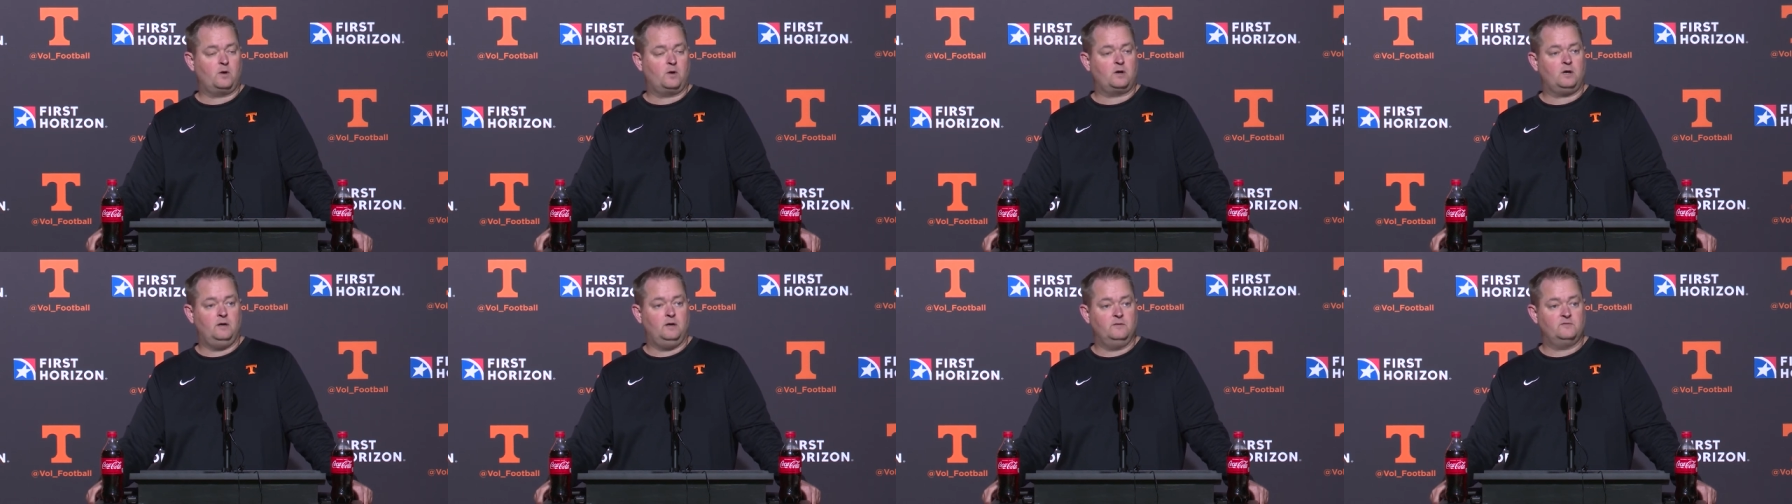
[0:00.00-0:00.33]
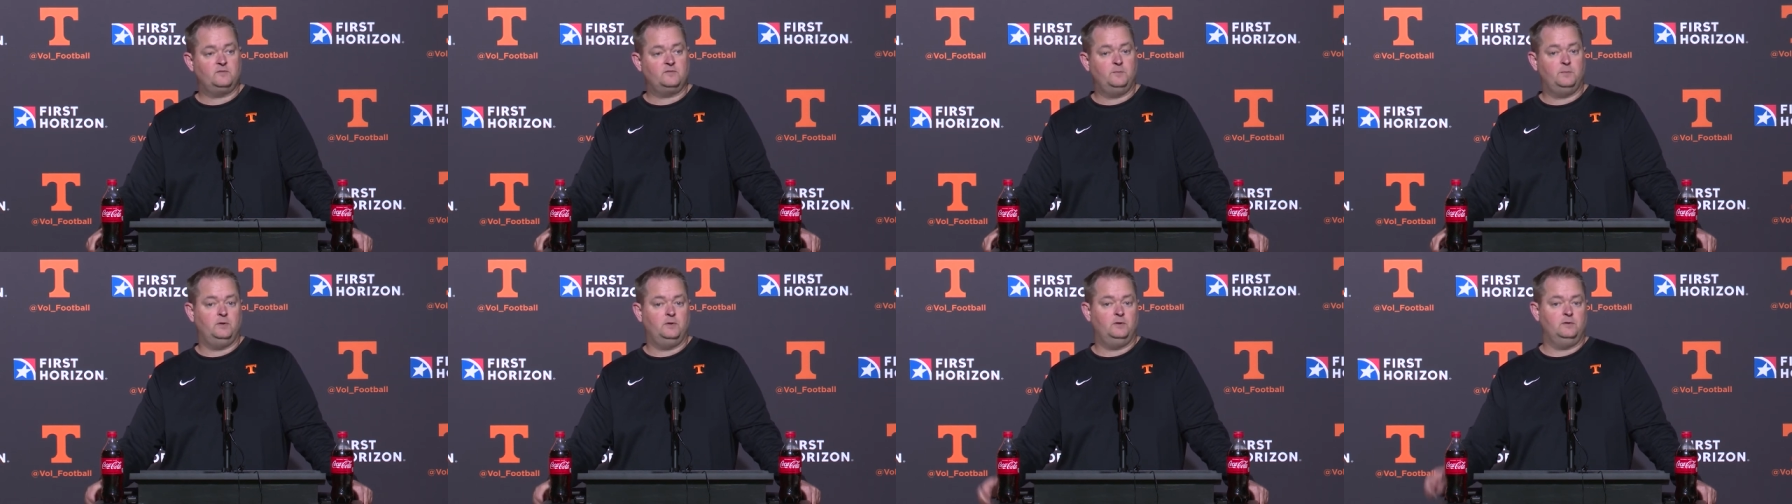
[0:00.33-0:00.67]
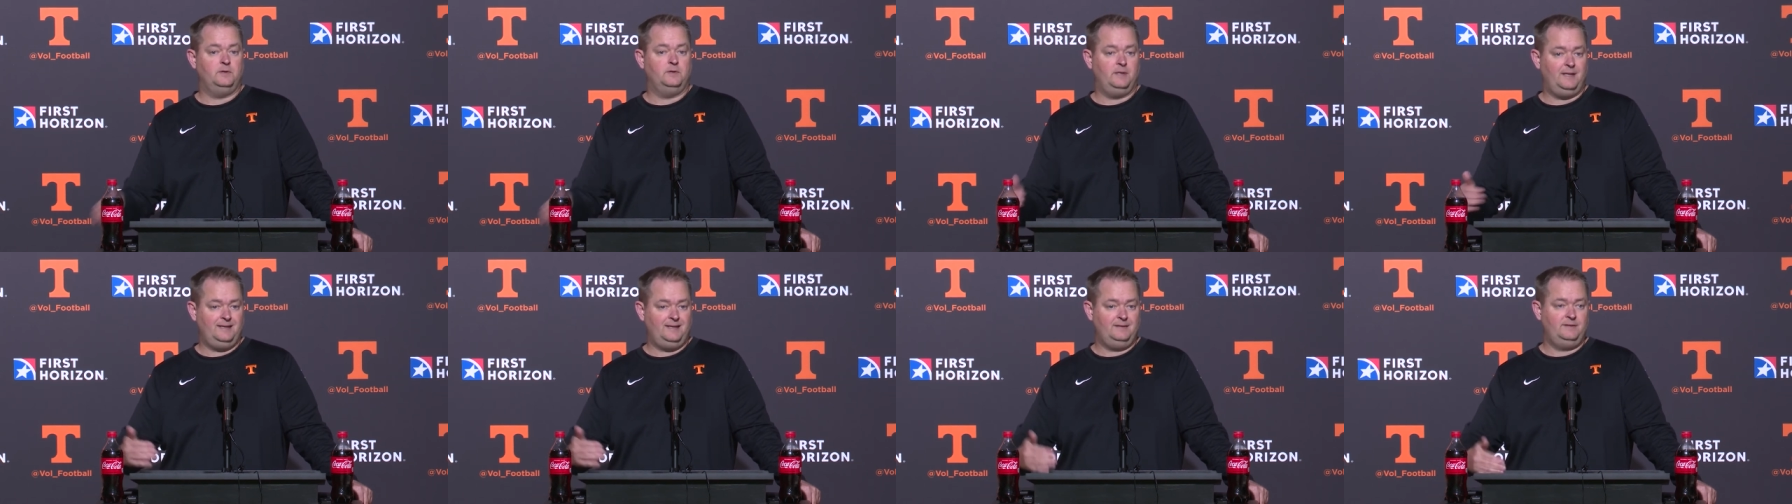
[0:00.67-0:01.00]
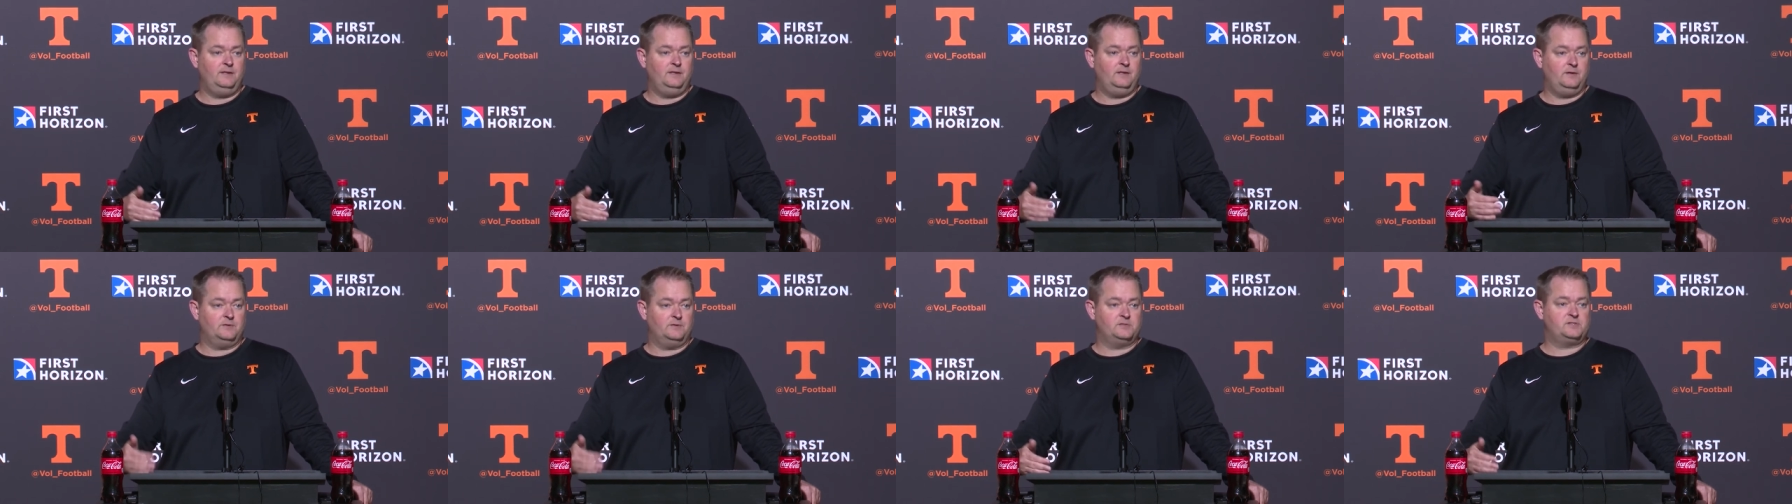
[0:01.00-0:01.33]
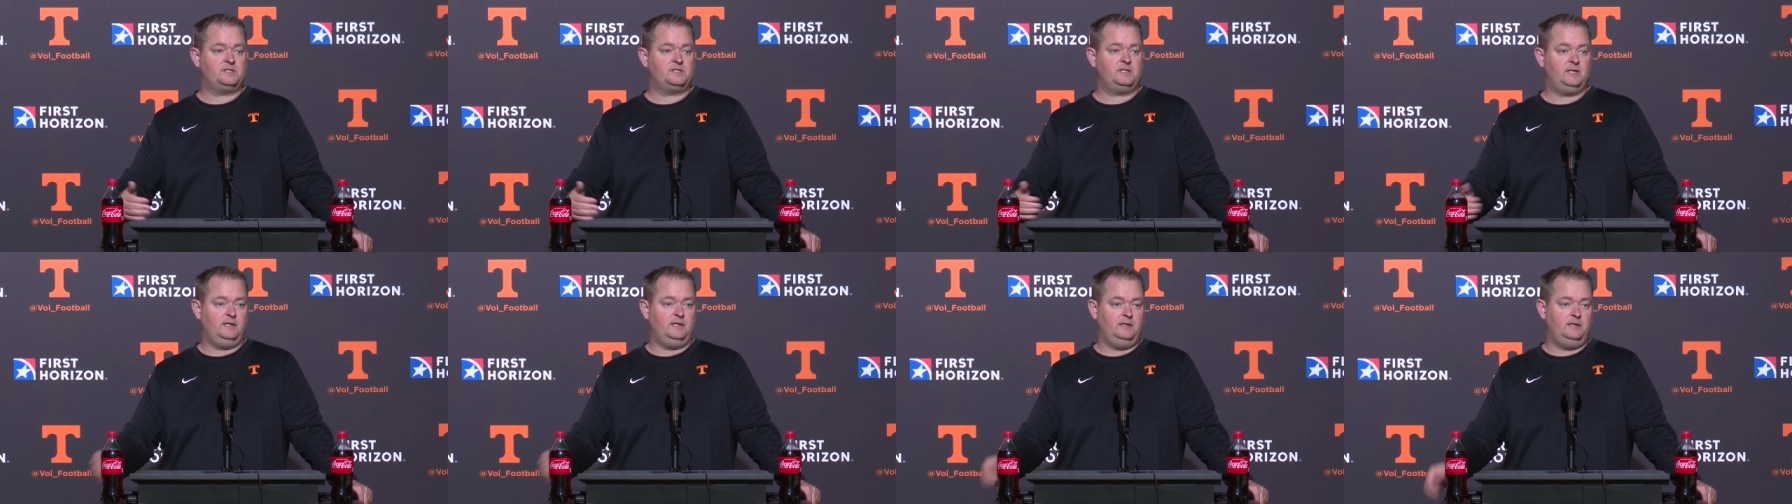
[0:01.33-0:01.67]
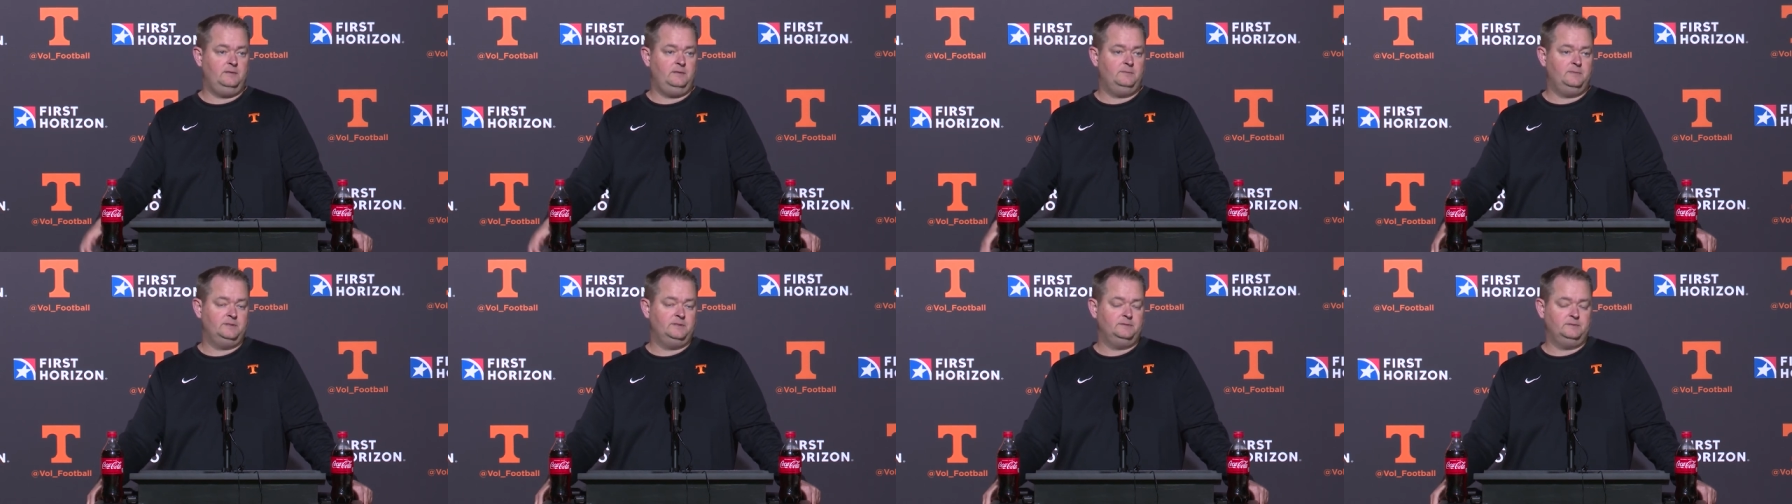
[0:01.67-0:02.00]
comfortable in their
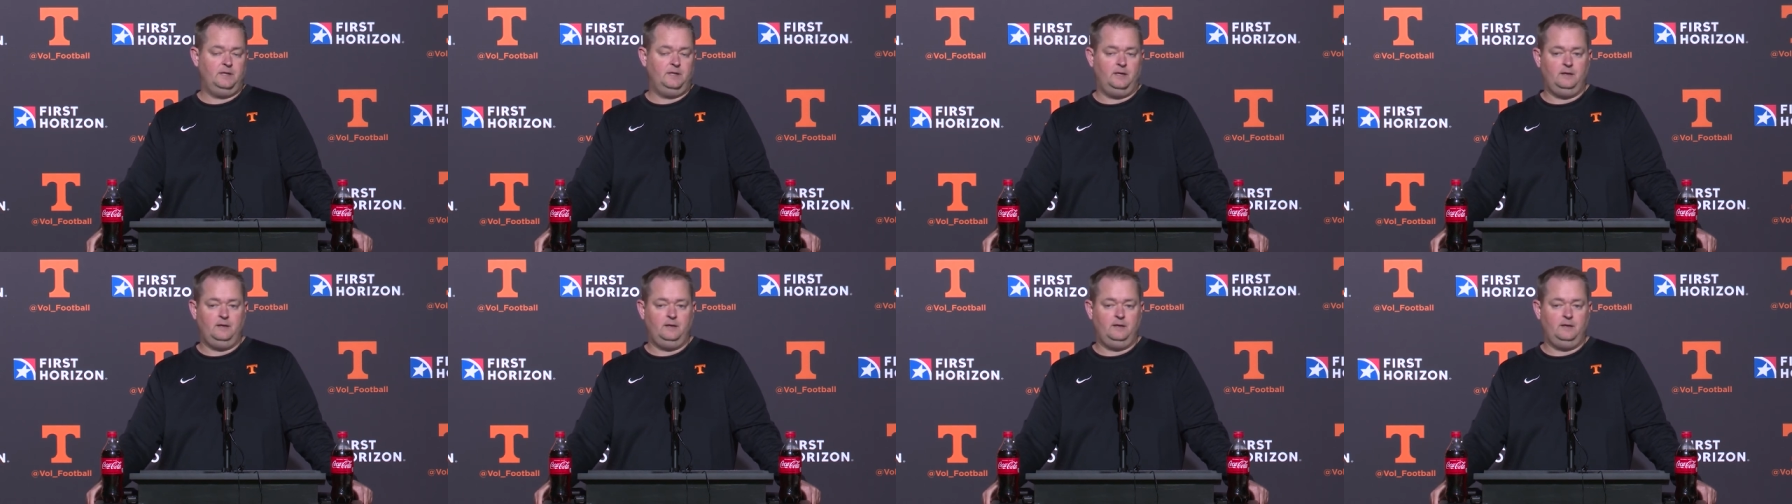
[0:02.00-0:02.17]
scheme.